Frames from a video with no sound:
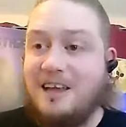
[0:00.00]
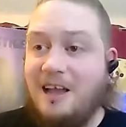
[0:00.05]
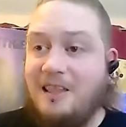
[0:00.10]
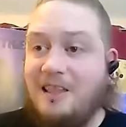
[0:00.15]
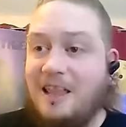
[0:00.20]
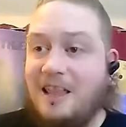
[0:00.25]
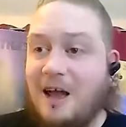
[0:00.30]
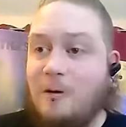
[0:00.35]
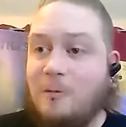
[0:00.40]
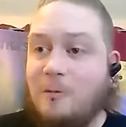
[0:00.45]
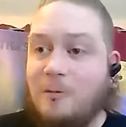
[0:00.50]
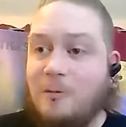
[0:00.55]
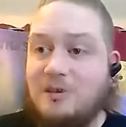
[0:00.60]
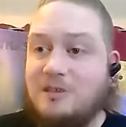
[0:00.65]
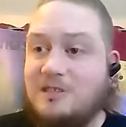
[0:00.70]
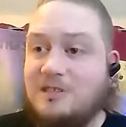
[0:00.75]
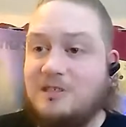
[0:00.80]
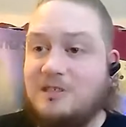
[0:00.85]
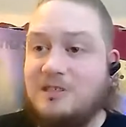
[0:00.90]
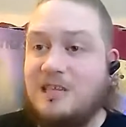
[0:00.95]
And that
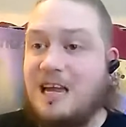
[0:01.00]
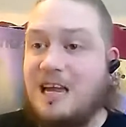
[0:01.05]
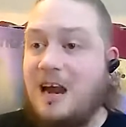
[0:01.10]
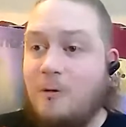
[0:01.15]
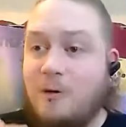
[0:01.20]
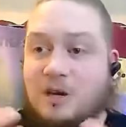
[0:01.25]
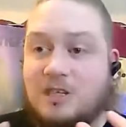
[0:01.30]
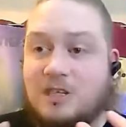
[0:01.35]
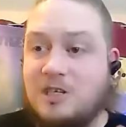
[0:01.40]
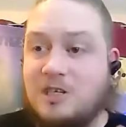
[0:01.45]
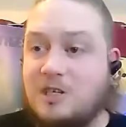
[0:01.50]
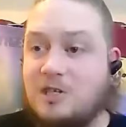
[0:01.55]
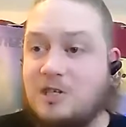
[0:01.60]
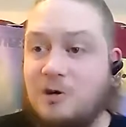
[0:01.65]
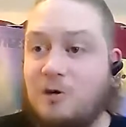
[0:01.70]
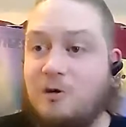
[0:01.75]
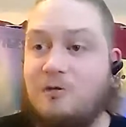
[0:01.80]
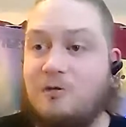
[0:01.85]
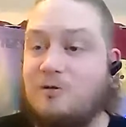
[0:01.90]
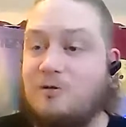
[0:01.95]
was character
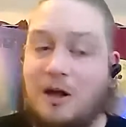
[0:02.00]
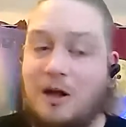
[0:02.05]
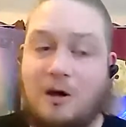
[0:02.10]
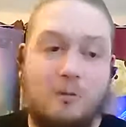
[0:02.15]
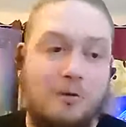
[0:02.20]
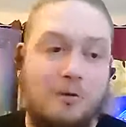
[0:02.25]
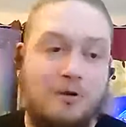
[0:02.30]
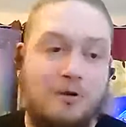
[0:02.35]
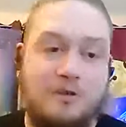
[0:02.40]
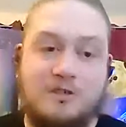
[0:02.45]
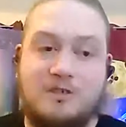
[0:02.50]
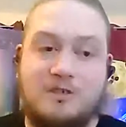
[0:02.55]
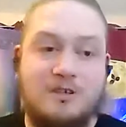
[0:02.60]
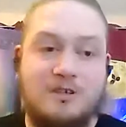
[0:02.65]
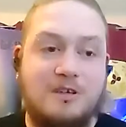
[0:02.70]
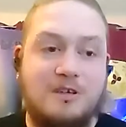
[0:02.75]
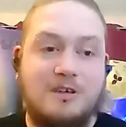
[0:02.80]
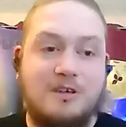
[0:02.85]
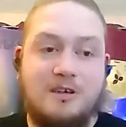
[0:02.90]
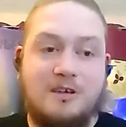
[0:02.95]
stuff, that was
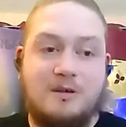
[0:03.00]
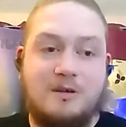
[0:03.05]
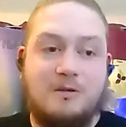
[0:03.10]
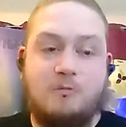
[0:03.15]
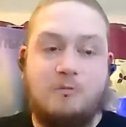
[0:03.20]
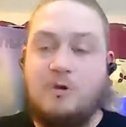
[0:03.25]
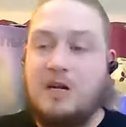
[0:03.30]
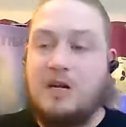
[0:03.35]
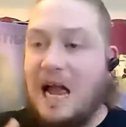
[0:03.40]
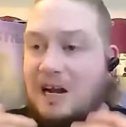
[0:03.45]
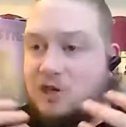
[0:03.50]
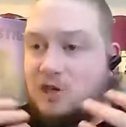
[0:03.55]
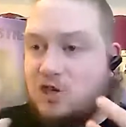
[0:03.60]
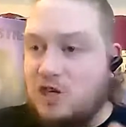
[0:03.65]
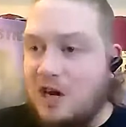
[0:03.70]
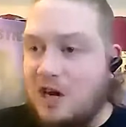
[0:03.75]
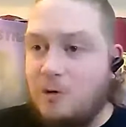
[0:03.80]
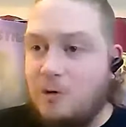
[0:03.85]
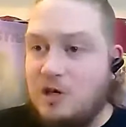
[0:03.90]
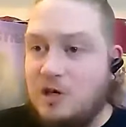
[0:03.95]

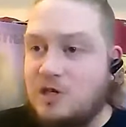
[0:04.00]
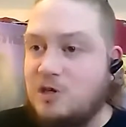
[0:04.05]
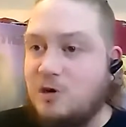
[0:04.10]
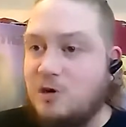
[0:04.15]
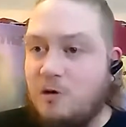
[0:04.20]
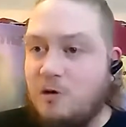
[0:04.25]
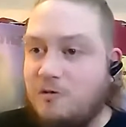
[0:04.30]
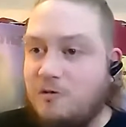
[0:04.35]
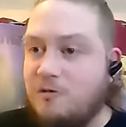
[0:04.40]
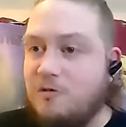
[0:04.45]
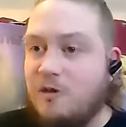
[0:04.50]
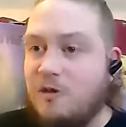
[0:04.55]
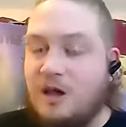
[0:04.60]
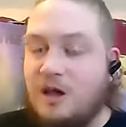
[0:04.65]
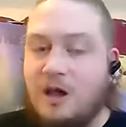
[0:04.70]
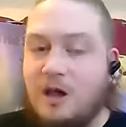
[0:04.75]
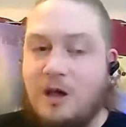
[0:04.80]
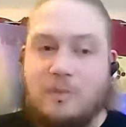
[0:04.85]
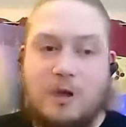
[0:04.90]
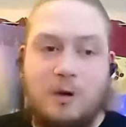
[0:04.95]
reactionary stuff,
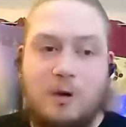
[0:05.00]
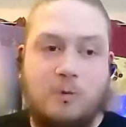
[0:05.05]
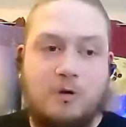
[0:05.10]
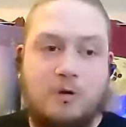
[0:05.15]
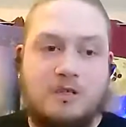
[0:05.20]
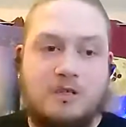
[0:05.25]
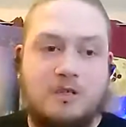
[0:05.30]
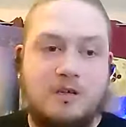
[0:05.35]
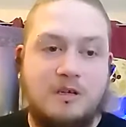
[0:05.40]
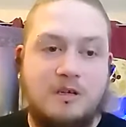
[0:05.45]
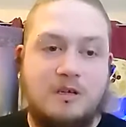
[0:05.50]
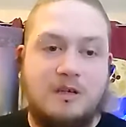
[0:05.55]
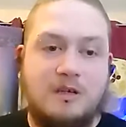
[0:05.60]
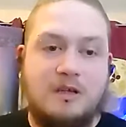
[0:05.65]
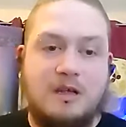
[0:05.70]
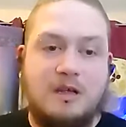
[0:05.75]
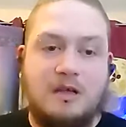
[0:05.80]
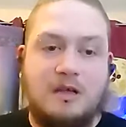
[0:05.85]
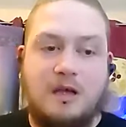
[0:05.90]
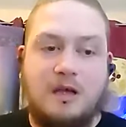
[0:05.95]
um, it was
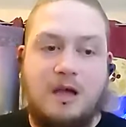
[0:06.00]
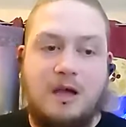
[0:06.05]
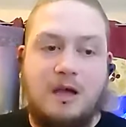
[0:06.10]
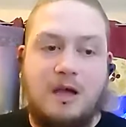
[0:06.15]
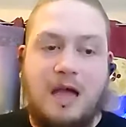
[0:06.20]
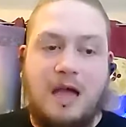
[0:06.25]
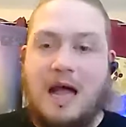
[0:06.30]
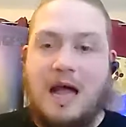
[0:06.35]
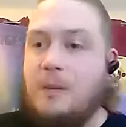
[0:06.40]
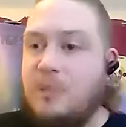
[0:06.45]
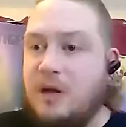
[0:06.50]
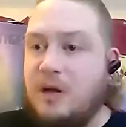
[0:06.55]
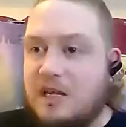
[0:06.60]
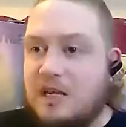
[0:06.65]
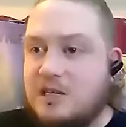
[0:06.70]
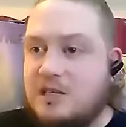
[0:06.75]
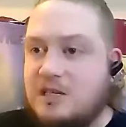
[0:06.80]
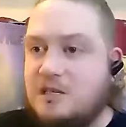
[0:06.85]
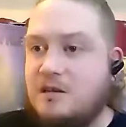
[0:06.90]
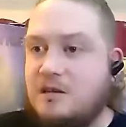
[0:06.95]
uh,
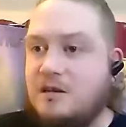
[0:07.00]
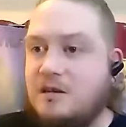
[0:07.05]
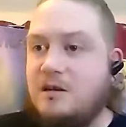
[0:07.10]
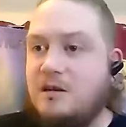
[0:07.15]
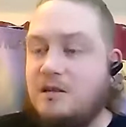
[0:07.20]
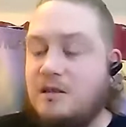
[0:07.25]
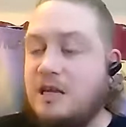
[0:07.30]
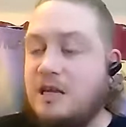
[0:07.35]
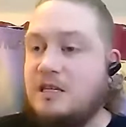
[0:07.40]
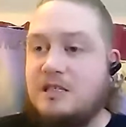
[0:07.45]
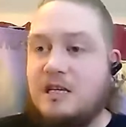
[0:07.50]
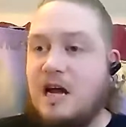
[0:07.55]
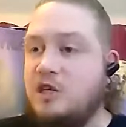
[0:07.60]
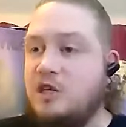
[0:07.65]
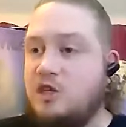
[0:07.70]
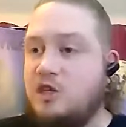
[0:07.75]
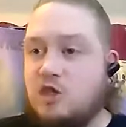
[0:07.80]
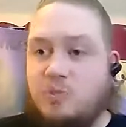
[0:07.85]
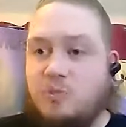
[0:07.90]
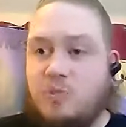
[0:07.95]
habits, things that
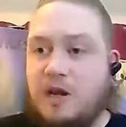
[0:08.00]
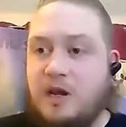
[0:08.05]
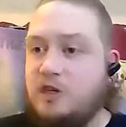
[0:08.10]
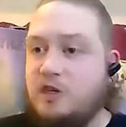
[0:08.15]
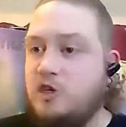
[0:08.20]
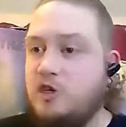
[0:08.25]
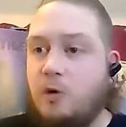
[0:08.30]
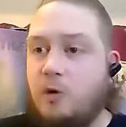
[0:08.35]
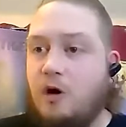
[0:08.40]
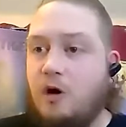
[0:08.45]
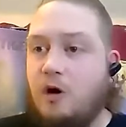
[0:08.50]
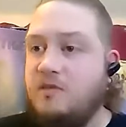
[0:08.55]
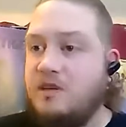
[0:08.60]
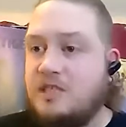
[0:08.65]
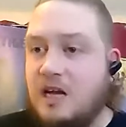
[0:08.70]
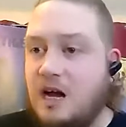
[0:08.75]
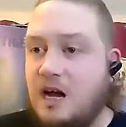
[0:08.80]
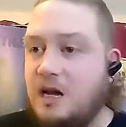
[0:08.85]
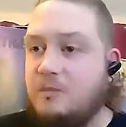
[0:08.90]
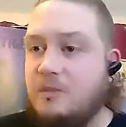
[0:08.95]
I just picked up over
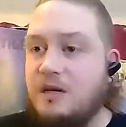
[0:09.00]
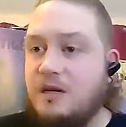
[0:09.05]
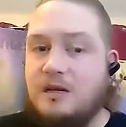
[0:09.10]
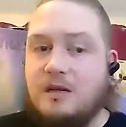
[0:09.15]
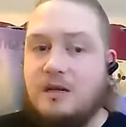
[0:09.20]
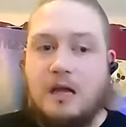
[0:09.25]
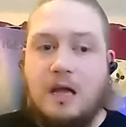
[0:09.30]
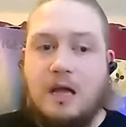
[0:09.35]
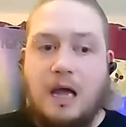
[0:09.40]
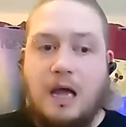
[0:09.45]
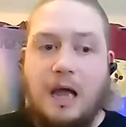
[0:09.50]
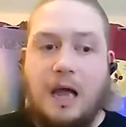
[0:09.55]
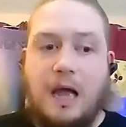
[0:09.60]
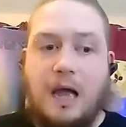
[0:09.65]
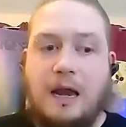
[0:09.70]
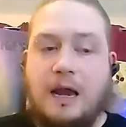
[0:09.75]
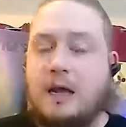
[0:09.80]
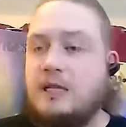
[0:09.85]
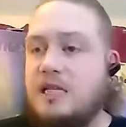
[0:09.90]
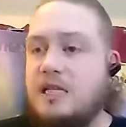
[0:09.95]
time.
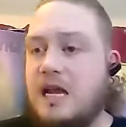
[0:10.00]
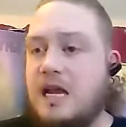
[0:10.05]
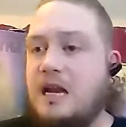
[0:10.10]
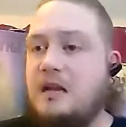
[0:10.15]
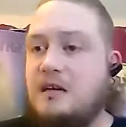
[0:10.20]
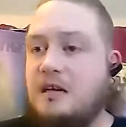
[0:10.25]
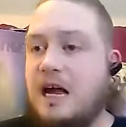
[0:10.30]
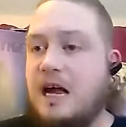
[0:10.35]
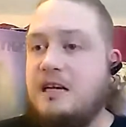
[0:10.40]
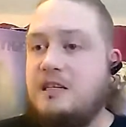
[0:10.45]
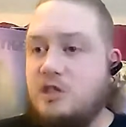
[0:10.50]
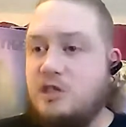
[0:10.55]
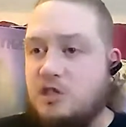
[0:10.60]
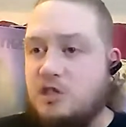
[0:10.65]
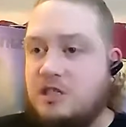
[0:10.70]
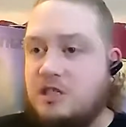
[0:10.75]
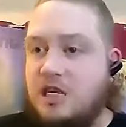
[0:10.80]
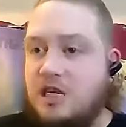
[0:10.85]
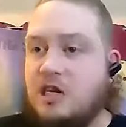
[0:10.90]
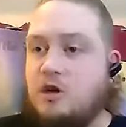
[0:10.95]
And I technically had to
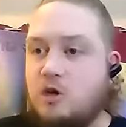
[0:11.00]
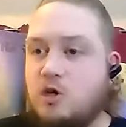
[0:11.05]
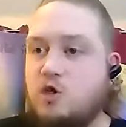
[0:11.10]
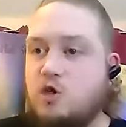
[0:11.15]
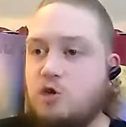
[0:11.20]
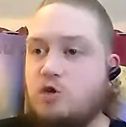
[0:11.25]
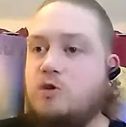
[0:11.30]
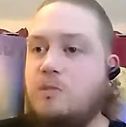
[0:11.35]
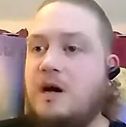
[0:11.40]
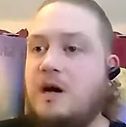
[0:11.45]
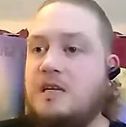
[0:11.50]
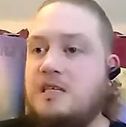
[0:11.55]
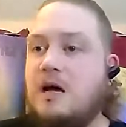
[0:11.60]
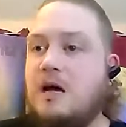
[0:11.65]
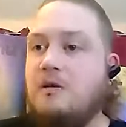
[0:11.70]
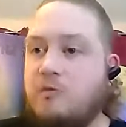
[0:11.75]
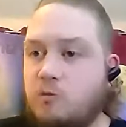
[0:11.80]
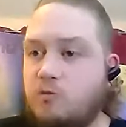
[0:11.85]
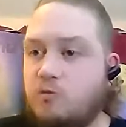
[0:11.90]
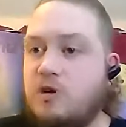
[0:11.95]
just deconstruct
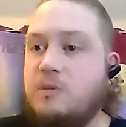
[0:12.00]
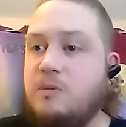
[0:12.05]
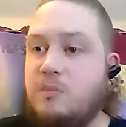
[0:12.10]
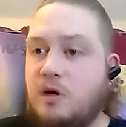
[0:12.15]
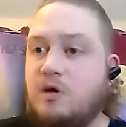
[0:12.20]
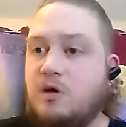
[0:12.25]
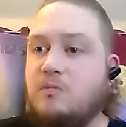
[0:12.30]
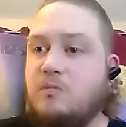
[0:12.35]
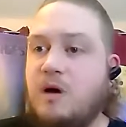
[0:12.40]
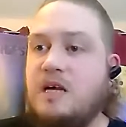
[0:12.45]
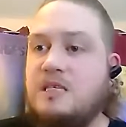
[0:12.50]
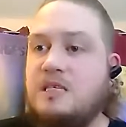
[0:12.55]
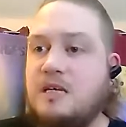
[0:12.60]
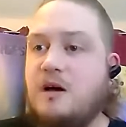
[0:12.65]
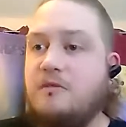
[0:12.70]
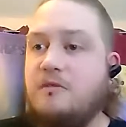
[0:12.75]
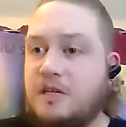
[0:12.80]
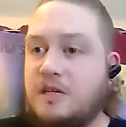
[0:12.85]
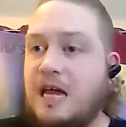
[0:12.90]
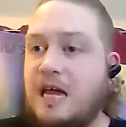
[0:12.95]
myself and rebuild
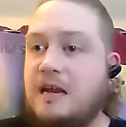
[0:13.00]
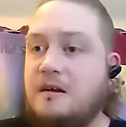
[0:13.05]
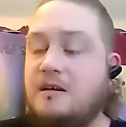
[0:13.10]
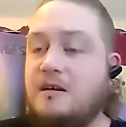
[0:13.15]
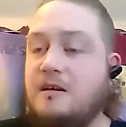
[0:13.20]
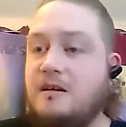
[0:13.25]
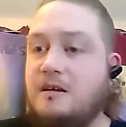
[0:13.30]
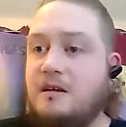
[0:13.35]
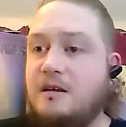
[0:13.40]
myself again